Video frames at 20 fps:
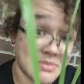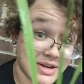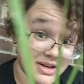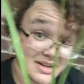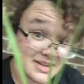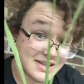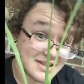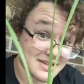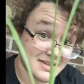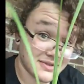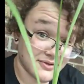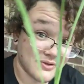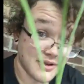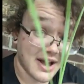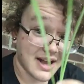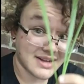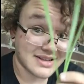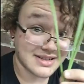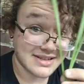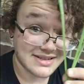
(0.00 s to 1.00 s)
but it is in
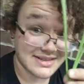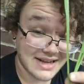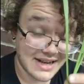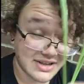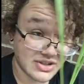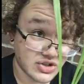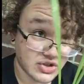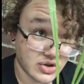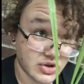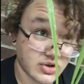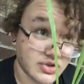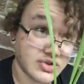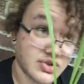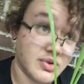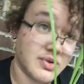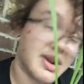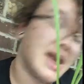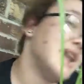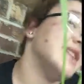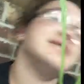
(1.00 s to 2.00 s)
fact denser,
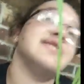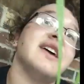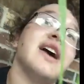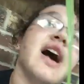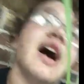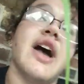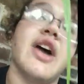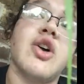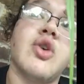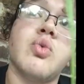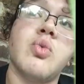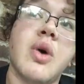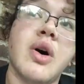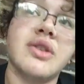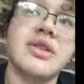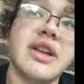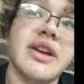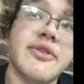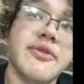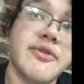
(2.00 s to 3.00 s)
so it has a higher
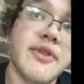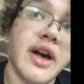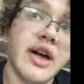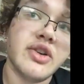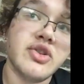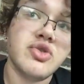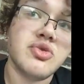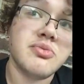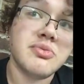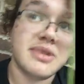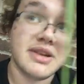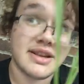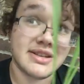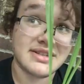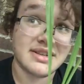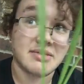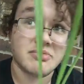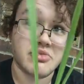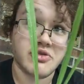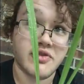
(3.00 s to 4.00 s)
wildlife value because
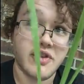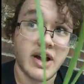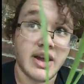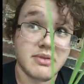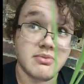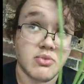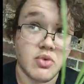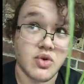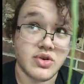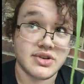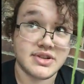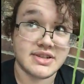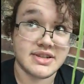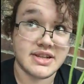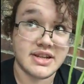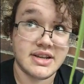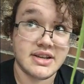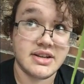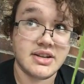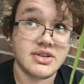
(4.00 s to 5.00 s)
it can provide more
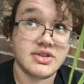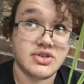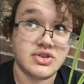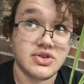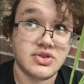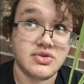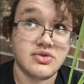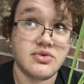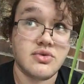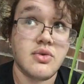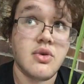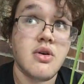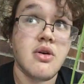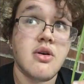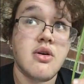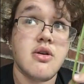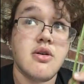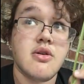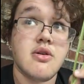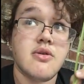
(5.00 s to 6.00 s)
seed to
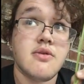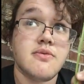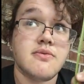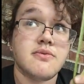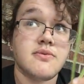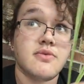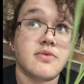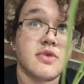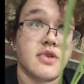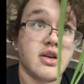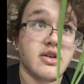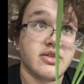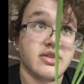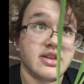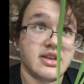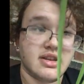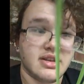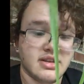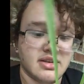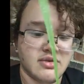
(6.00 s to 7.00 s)

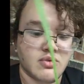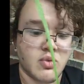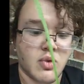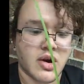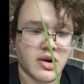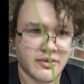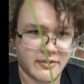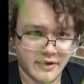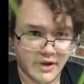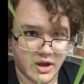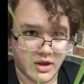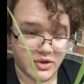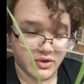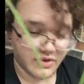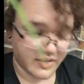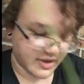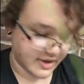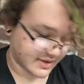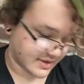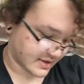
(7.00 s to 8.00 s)
the waterfowl
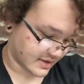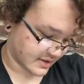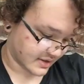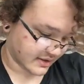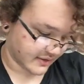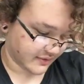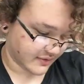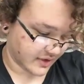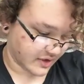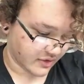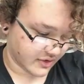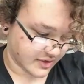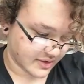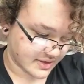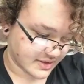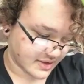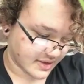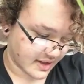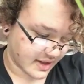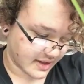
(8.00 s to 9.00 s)
that live near
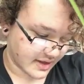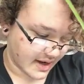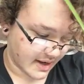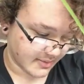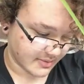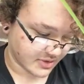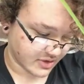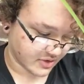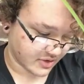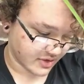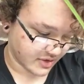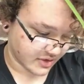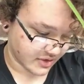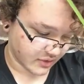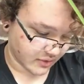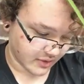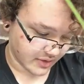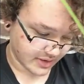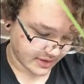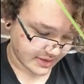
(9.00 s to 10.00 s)
it and absolutely
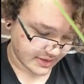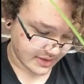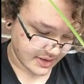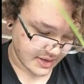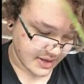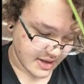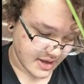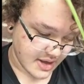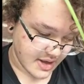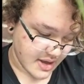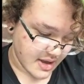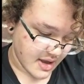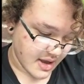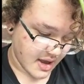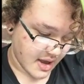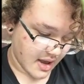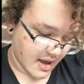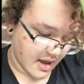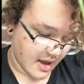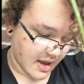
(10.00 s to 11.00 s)
adore it.
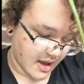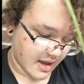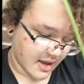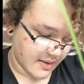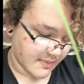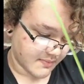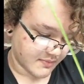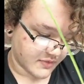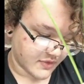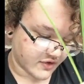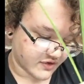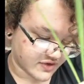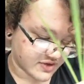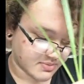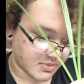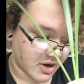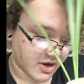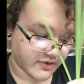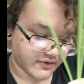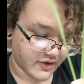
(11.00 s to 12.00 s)
They
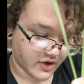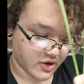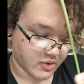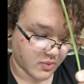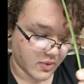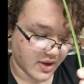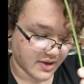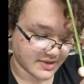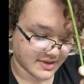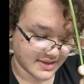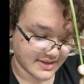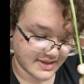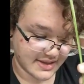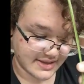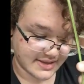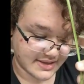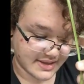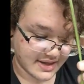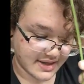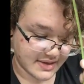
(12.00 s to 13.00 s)
respond very well to
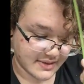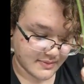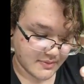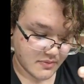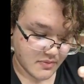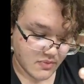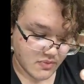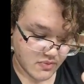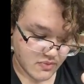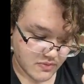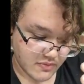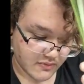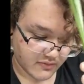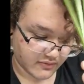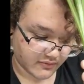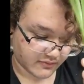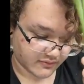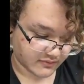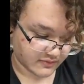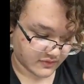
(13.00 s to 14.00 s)
disking,
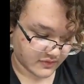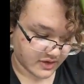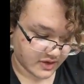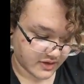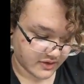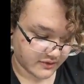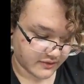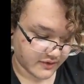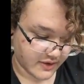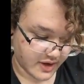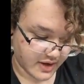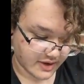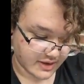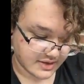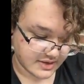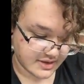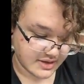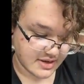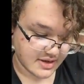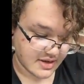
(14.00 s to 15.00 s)
in
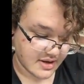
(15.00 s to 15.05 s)
fact.